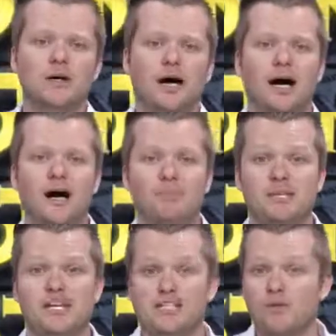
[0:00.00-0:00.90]
Uh,
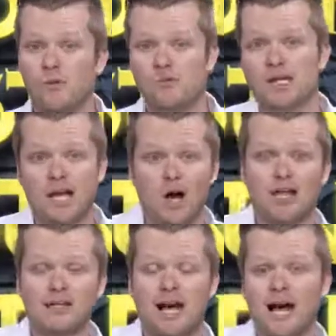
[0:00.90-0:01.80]
because of it being
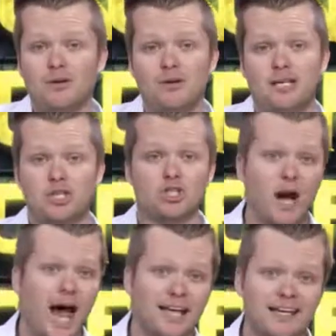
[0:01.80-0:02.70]
online, we can
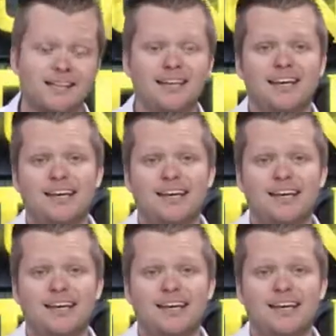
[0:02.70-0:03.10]
track it.